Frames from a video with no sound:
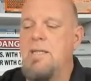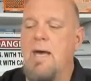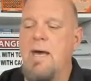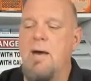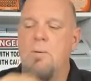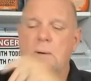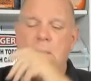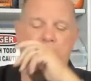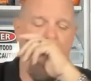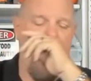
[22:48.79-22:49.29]

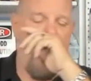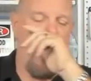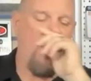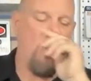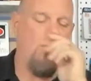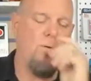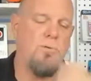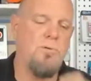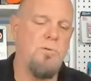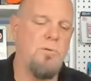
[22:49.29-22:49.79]
Now,
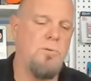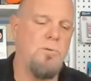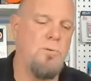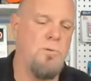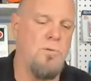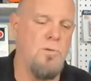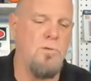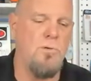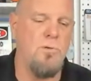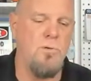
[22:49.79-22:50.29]
how
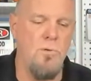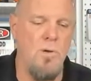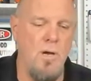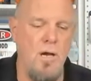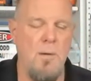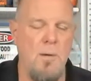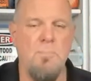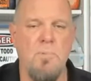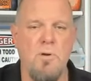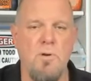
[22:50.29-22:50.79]
do you
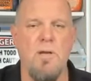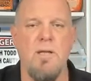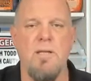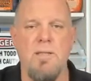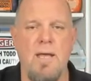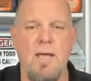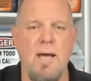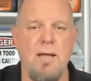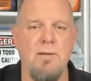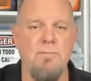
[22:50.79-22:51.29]

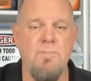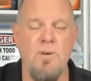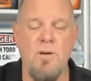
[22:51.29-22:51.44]
upgrade that?